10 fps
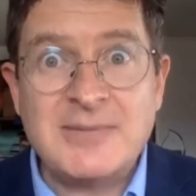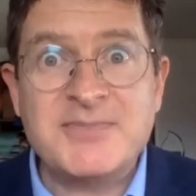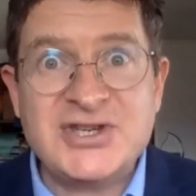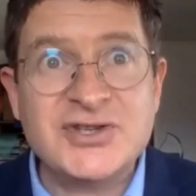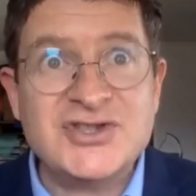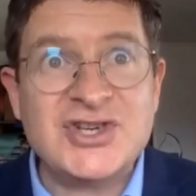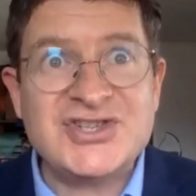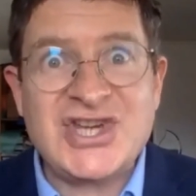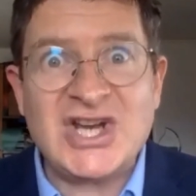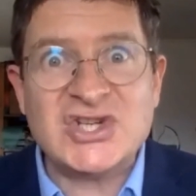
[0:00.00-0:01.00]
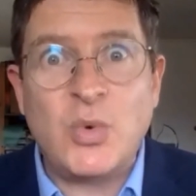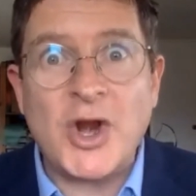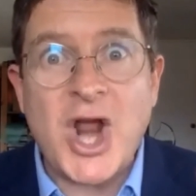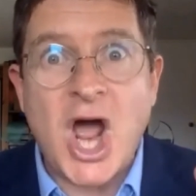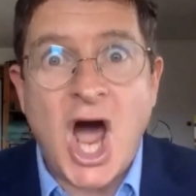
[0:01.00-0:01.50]
Matilda, just tell us,
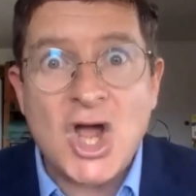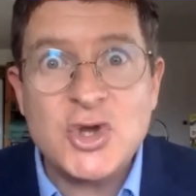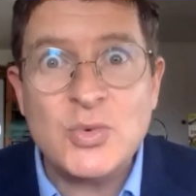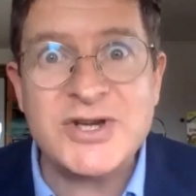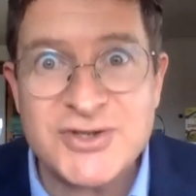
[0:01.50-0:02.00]
what are you